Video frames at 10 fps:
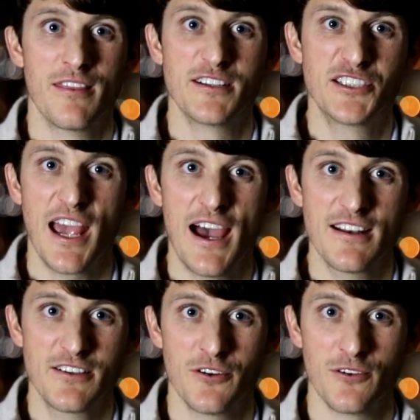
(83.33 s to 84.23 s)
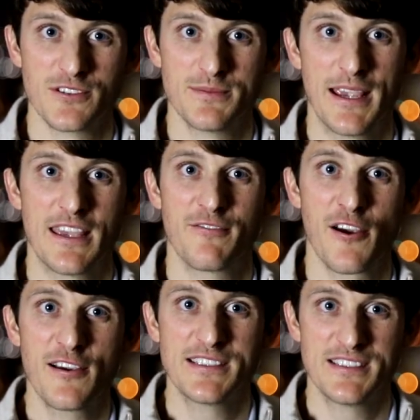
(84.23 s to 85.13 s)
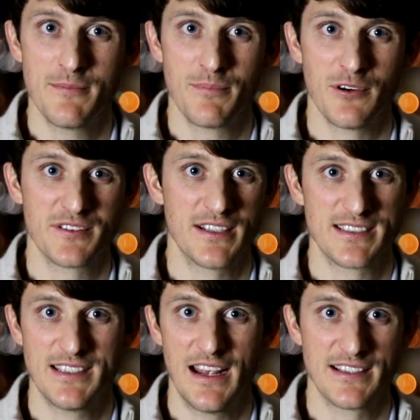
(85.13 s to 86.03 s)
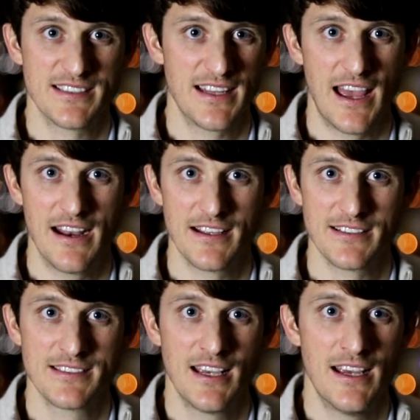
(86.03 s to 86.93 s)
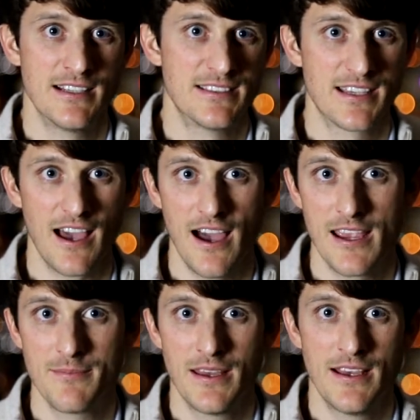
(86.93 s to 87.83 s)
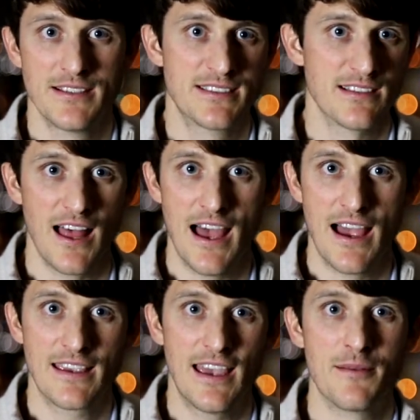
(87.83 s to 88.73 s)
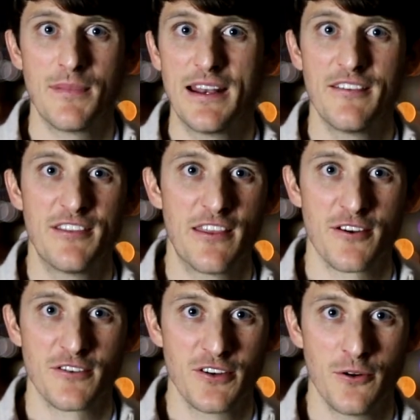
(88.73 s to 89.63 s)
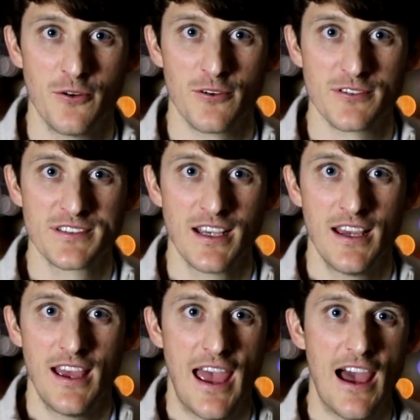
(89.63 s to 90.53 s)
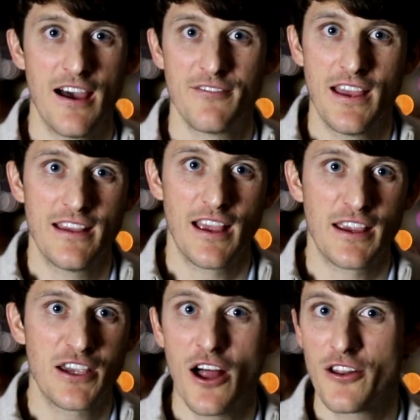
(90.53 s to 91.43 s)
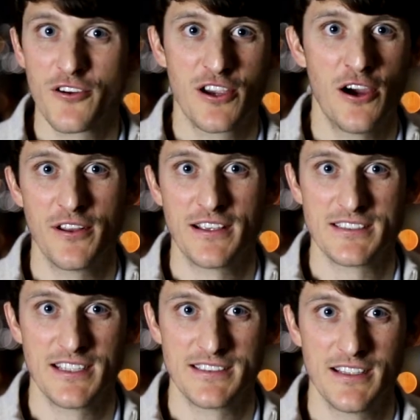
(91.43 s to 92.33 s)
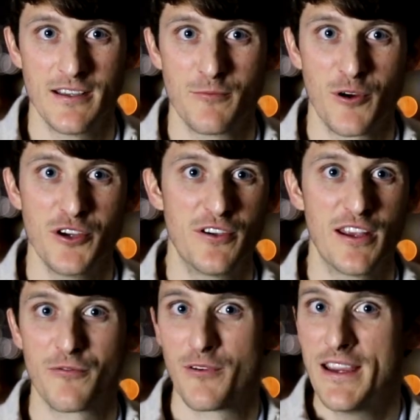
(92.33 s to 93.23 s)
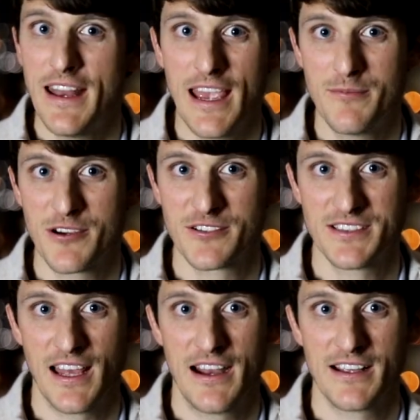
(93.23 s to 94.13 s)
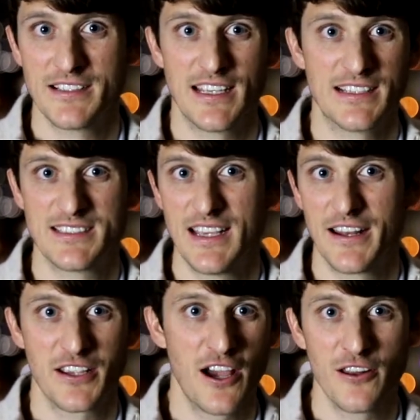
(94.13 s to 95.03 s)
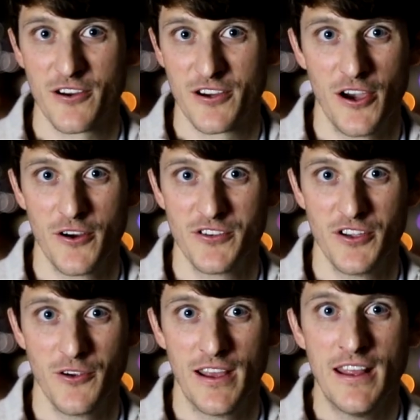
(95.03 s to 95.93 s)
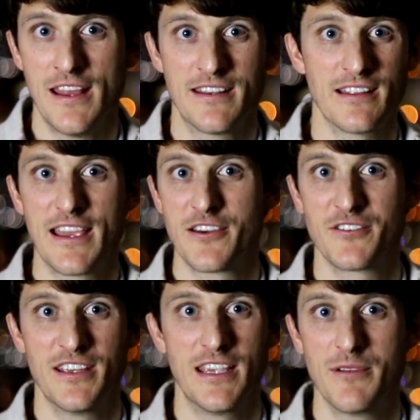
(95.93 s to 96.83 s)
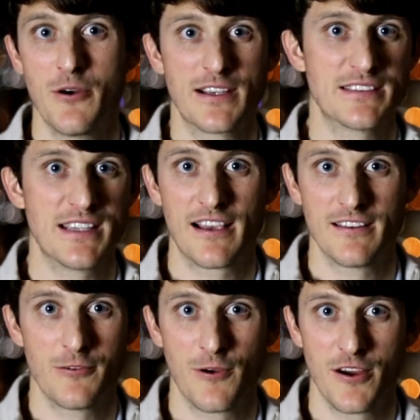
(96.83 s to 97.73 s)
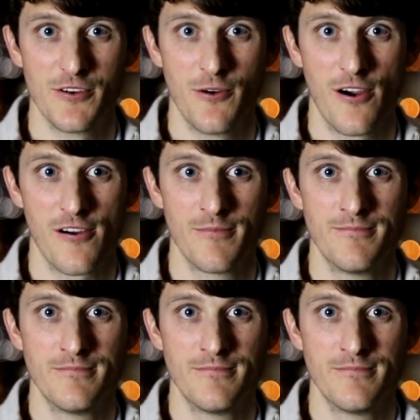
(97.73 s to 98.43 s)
The chat tools make it very simple to set a status. Skype, Slack, and many of the other tools have a color coding system where you can rename your status and set a color code to it to let your team know exactly where you are.